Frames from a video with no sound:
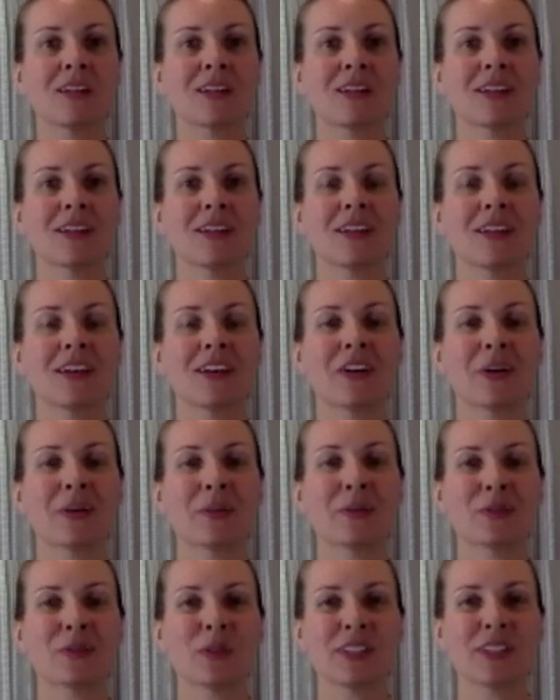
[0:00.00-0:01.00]
Yeah,
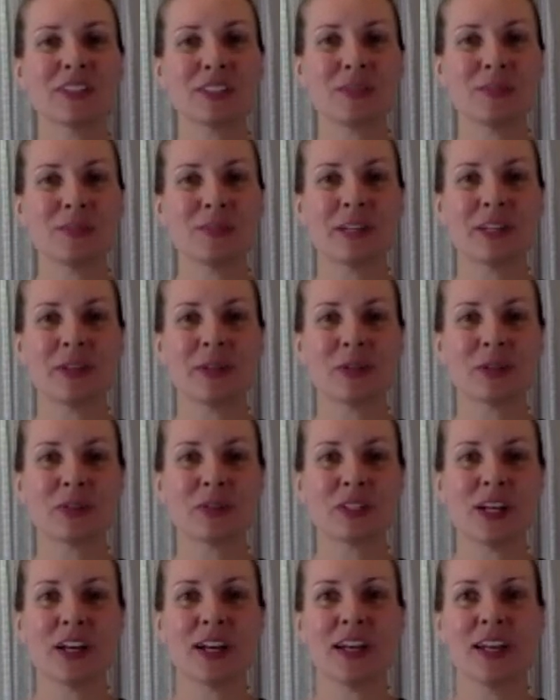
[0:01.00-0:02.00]
arms resting by your
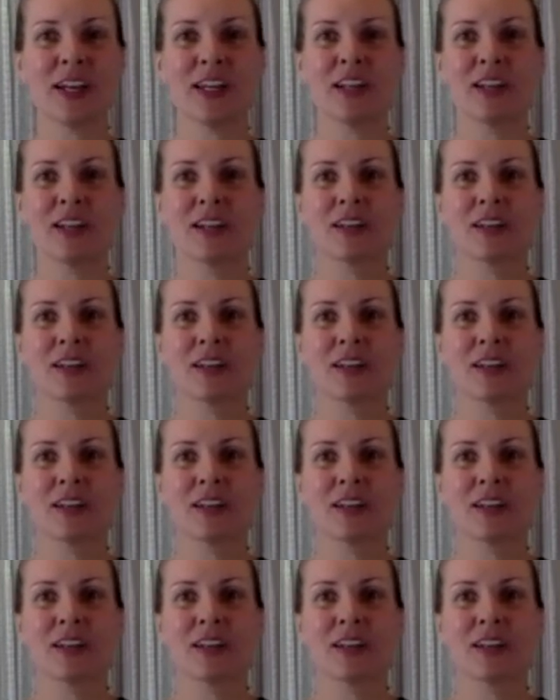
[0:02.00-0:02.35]
side.